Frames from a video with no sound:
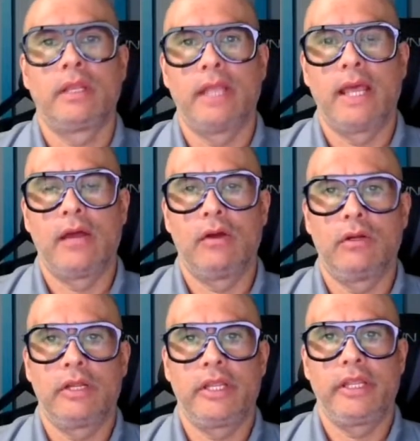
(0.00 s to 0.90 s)

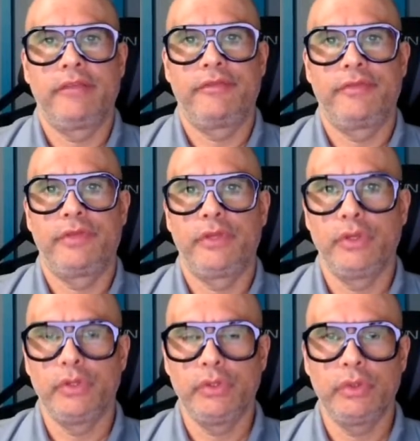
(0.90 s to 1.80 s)
Now, if
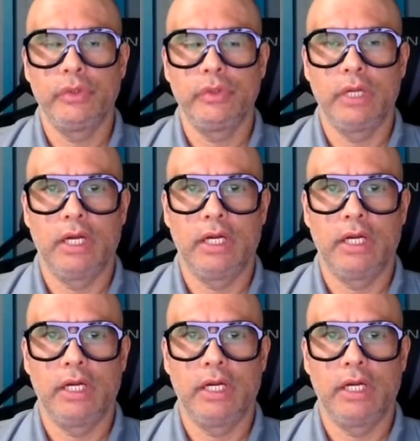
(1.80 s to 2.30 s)
you